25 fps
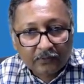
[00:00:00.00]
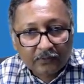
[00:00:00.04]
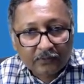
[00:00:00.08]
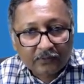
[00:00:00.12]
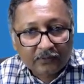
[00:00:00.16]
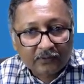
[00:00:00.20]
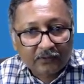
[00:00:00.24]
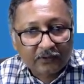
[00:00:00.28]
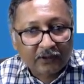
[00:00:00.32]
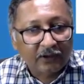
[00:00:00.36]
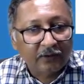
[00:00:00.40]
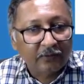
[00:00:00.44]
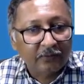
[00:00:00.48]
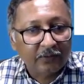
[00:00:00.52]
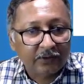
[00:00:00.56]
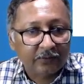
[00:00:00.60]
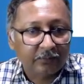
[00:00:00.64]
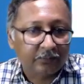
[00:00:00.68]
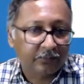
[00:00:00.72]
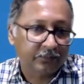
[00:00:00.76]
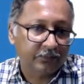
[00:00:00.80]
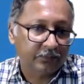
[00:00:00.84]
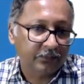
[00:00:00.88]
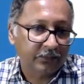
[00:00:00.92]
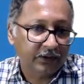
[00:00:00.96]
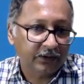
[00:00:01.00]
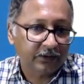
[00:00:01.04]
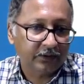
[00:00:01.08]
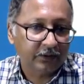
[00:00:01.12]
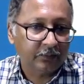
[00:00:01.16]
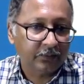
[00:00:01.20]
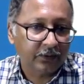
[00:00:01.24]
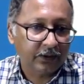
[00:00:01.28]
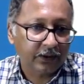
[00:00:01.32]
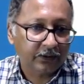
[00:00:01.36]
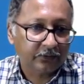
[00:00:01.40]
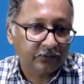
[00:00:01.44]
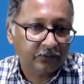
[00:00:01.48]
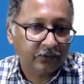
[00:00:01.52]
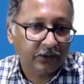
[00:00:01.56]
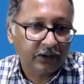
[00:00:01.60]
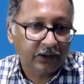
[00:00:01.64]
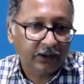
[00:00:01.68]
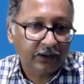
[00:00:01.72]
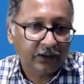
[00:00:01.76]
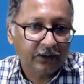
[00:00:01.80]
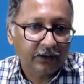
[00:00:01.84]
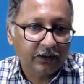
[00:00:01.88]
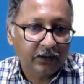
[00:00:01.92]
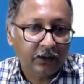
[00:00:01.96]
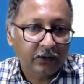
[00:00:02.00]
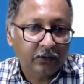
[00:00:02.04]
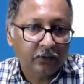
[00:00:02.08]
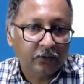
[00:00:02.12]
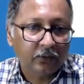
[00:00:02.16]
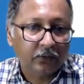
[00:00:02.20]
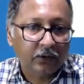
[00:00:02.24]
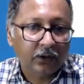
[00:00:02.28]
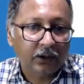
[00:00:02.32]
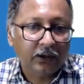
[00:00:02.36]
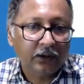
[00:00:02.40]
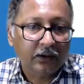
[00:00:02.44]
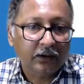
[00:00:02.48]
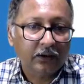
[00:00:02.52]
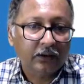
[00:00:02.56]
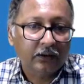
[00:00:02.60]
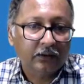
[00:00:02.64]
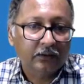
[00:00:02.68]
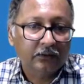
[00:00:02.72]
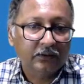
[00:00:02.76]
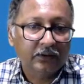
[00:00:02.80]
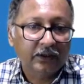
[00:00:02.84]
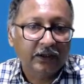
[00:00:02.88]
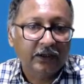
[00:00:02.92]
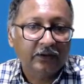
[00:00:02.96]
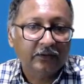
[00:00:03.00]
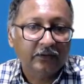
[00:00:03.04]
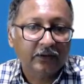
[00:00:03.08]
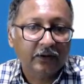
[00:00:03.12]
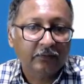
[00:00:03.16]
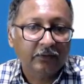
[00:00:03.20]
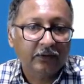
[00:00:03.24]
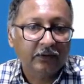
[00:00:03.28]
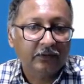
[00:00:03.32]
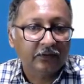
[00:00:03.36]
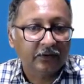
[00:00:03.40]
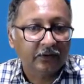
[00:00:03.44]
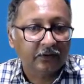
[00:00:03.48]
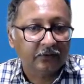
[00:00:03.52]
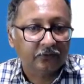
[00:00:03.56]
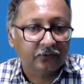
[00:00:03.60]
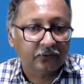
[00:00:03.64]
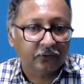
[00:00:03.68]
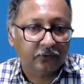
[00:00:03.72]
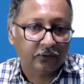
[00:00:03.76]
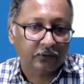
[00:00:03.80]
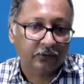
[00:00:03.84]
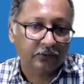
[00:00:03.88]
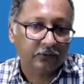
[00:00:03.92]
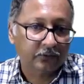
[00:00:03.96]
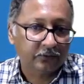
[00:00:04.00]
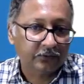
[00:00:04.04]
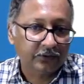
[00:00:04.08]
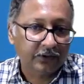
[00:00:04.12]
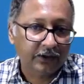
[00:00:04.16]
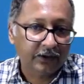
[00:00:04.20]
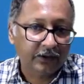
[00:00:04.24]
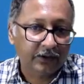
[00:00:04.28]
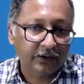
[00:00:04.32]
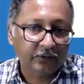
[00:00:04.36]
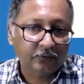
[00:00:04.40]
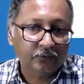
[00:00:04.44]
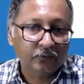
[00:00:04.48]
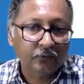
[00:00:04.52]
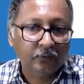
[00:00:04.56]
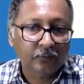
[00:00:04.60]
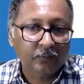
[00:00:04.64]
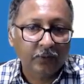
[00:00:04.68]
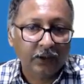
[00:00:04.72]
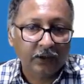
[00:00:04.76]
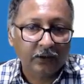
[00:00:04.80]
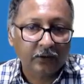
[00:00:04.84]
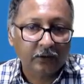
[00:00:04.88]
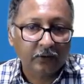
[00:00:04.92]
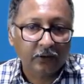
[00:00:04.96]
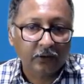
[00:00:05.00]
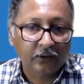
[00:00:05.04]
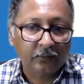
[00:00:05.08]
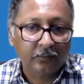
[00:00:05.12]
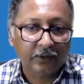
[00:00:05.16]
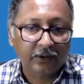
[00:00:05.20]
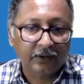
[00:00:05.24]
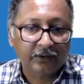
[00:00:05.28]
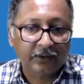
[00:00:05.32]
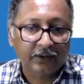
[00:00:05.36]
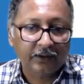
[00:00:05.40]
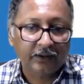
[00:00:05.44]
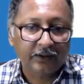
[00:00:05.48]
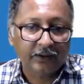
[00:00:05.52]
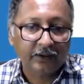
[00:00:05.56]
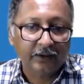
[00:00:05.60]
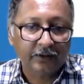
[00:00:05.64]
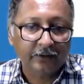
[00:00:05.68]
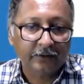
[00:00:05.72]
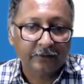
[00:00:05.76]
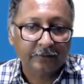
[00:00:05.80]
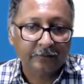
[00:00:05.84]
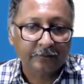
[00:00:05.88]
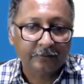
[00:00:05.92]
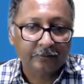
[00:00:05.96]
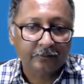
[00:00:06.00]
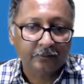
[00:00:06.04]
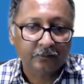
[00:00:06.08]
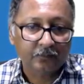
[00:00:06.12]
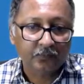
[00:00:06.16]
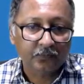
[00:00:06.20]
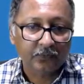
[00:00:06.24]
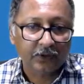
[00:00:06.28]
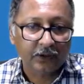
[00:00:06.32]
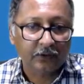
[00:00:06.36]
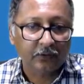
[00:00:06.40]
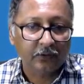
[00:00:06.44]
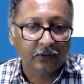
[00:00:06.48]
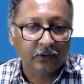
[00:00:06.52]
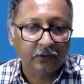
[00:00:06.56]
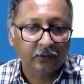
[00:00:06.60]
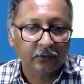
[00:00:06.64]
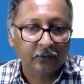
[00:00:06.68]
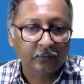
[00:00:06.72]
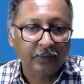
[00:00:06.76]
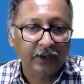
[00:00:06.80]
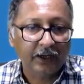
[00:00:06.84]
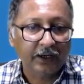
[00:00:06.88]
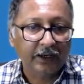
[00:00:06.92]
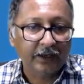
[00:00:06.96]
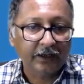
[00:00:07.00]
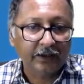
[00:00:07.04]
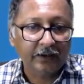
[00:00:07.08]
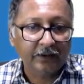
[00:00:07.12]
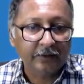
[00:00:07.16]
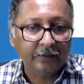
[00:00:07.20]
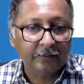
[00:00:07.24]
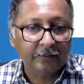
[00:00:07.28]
31st December actually. Total 3760. So check issued but not presented. That will also be added.